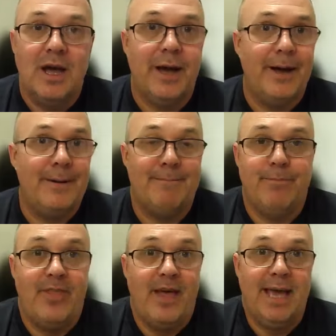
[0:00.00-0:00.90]

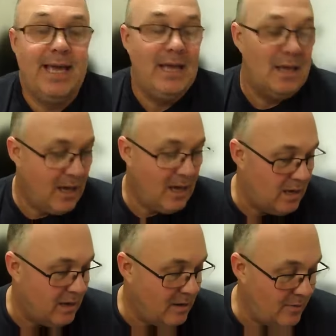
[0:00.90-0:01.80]
um, they
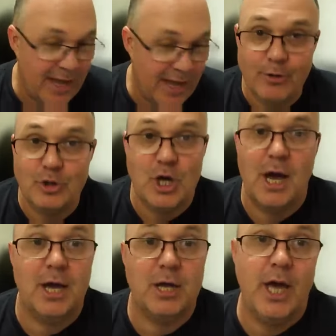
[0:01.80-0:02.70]
uh, they don't
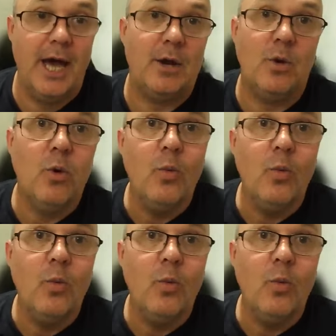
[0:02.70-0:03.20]
charge at all.